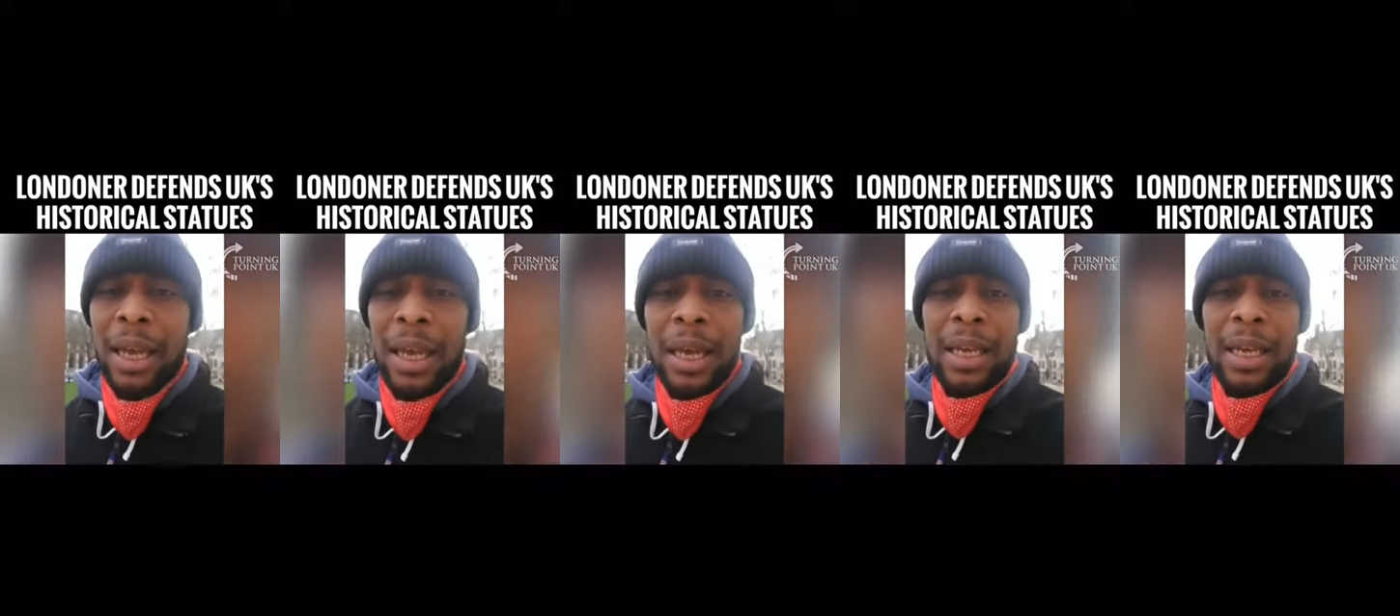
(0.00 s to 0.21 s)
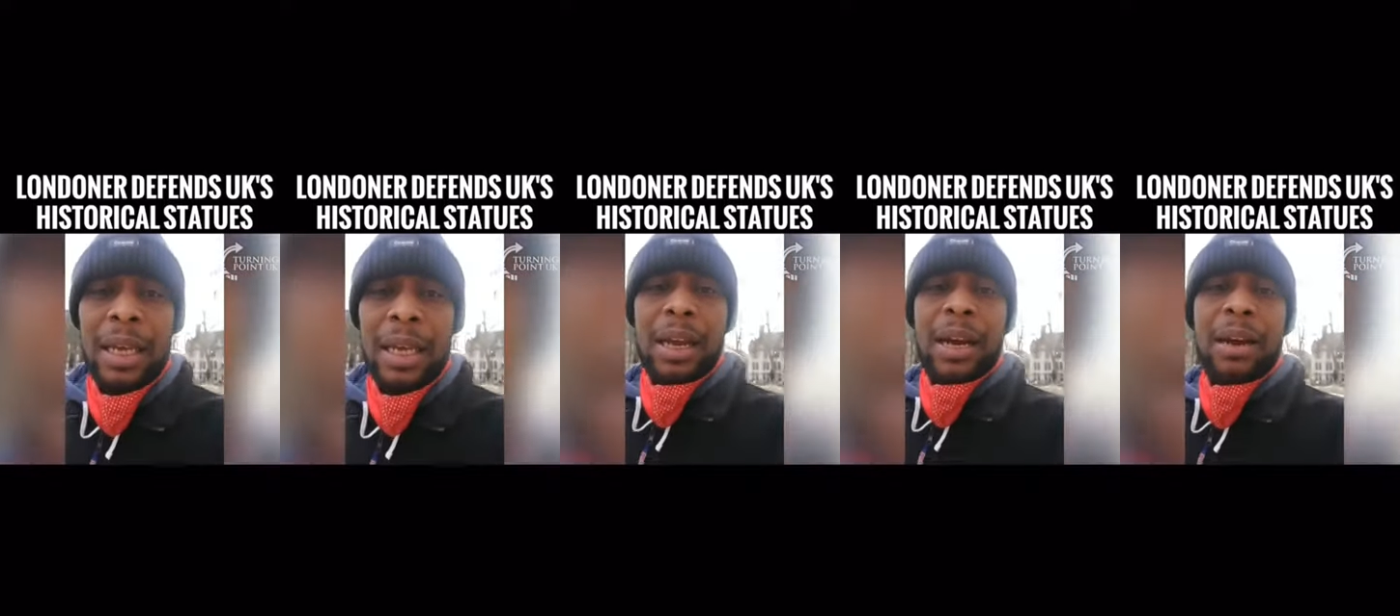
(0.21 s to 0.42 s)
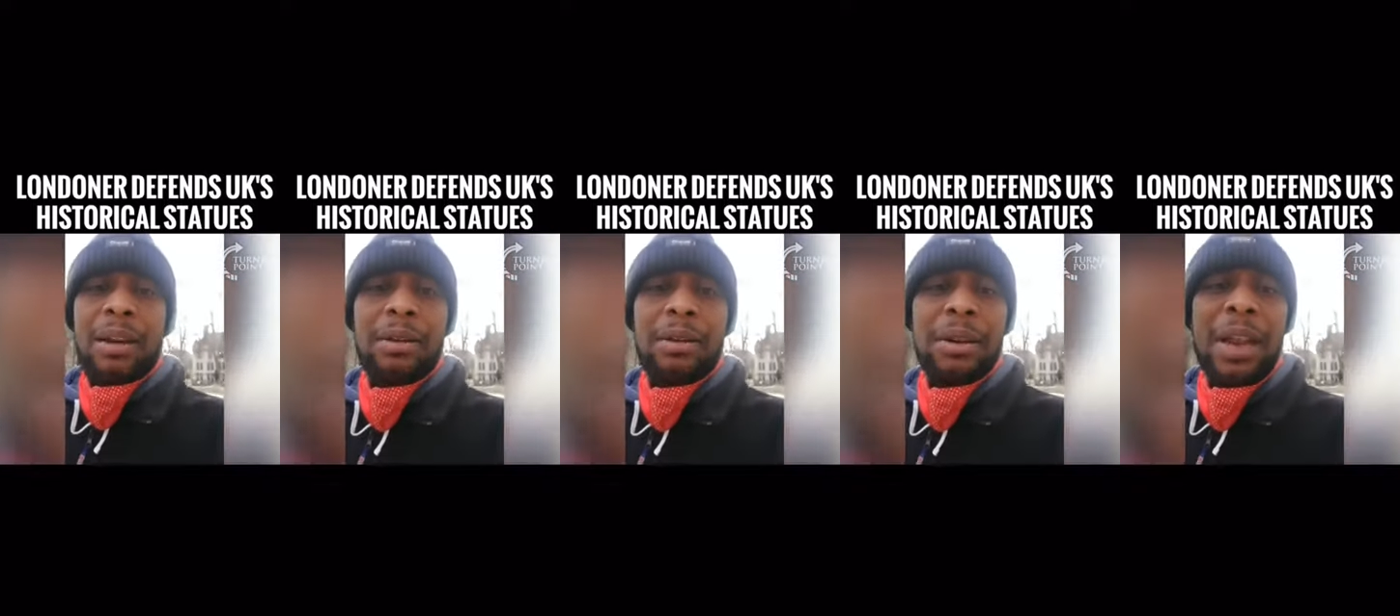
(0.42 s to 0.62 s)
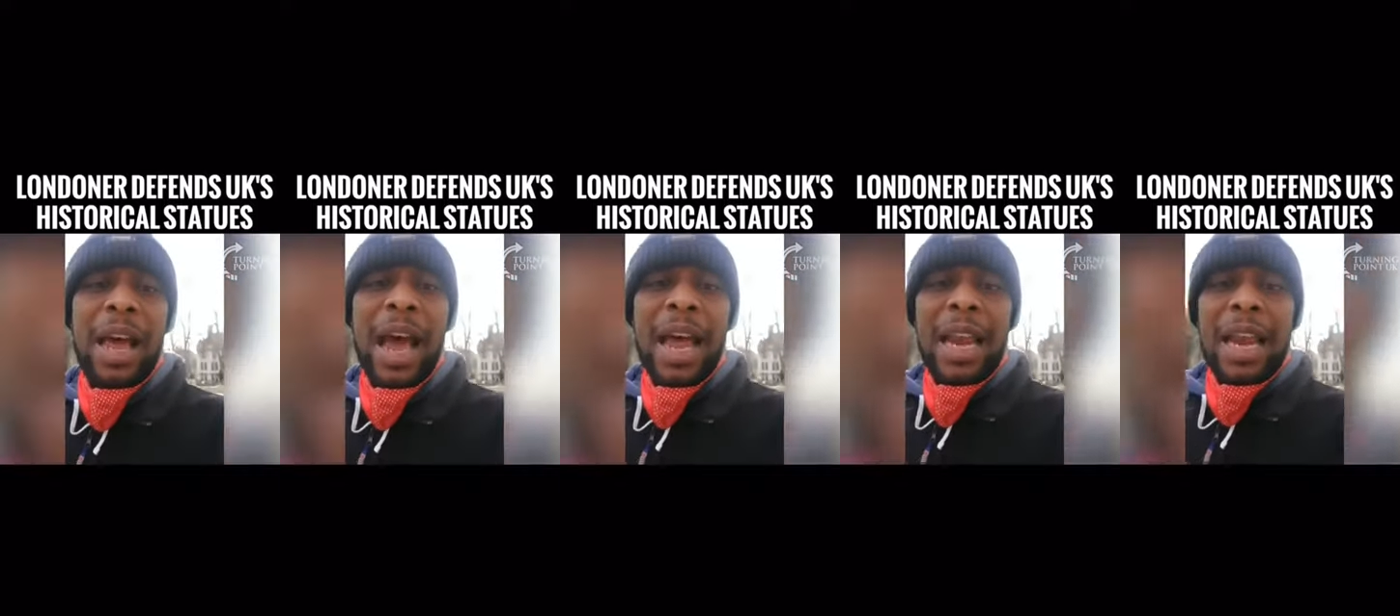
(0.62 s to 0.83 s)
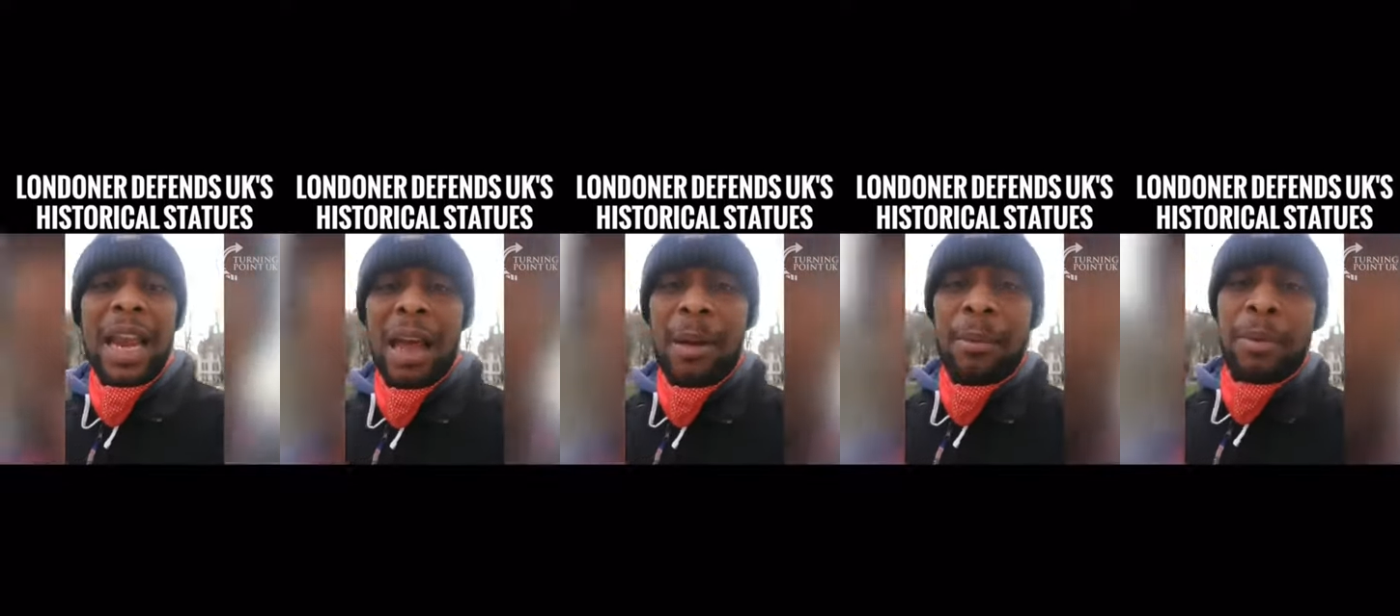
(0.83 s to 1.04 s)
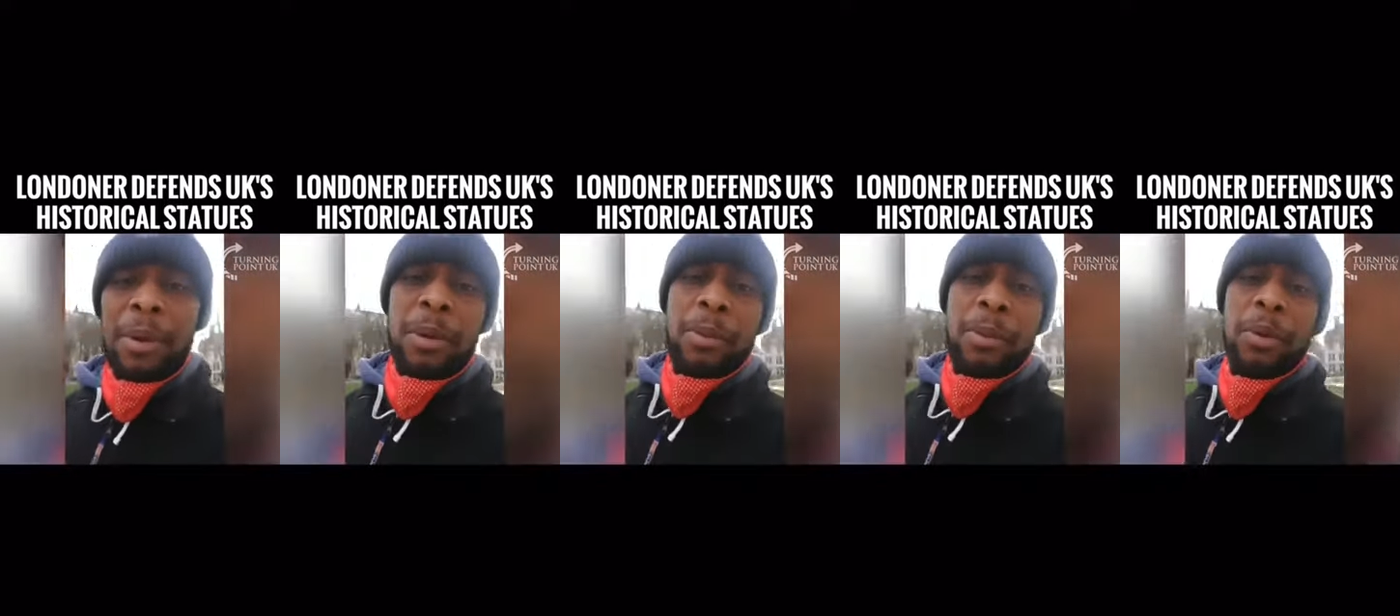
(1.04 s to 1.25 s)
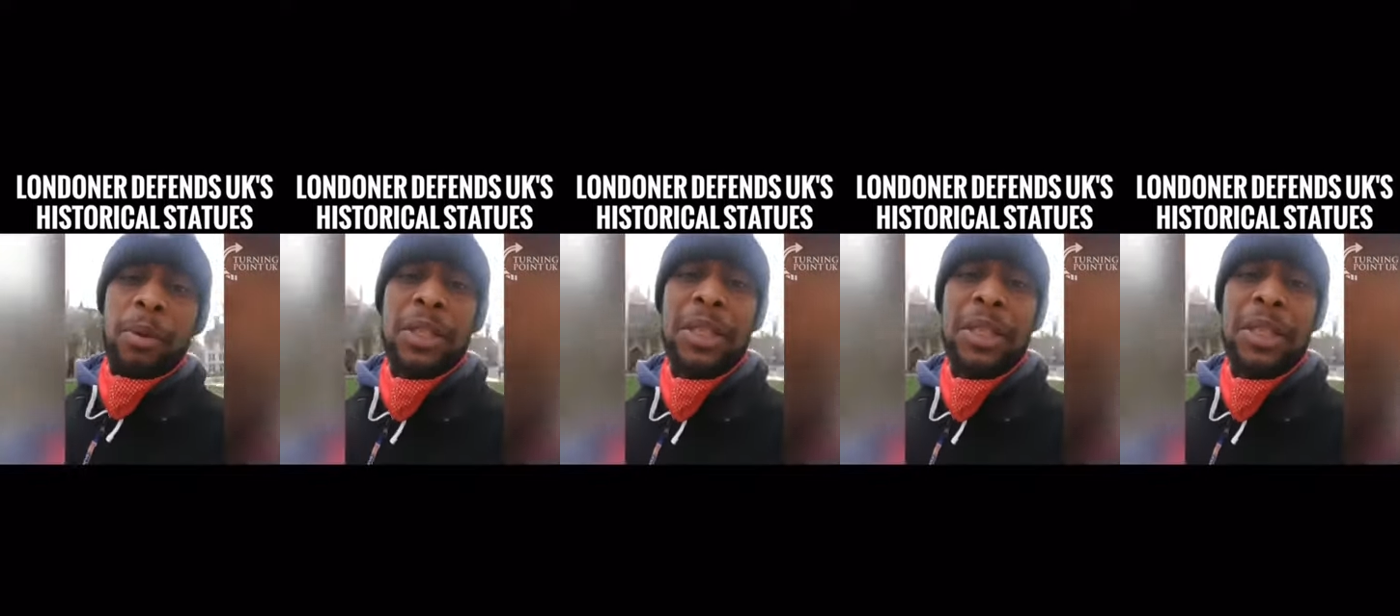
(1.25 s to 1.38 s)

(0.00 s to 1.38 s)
You know, like, let people